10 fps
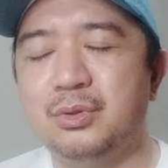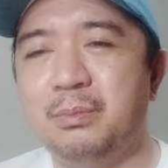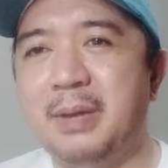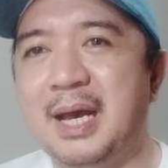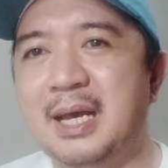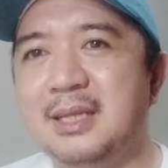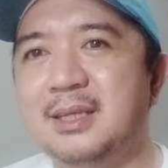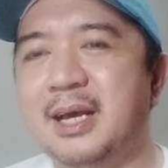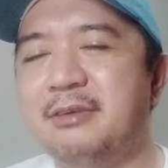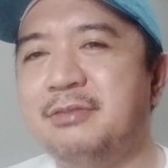bad.
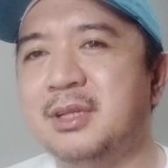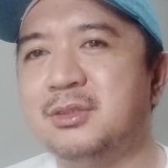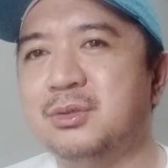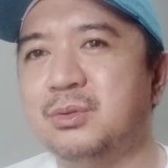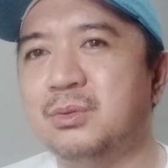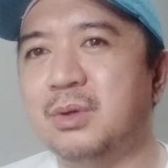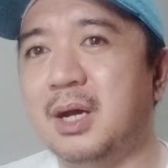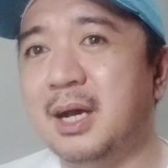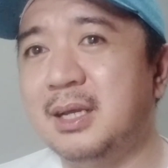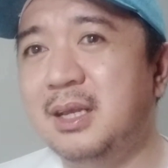I felt so
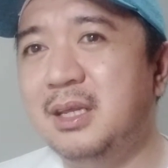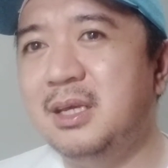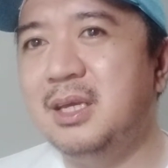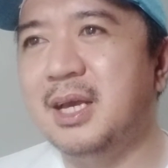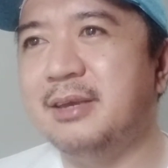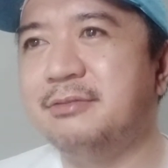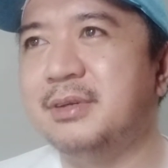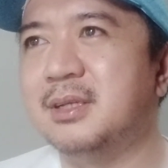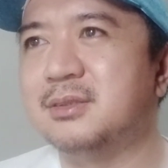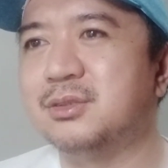ugly. I
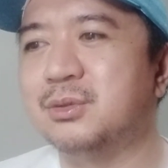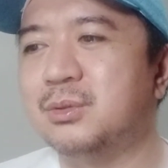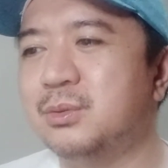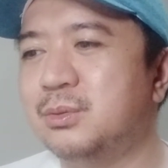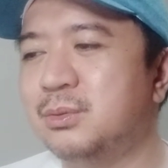felt so